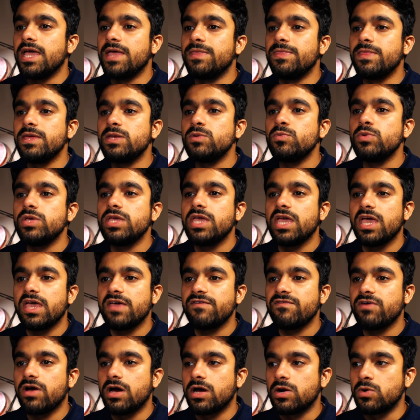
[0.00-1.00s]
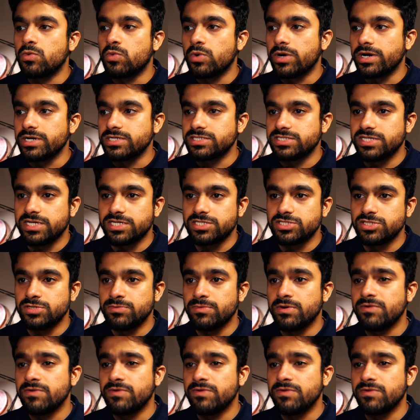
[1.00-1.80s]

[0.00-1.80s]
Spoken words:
And then we have our work section.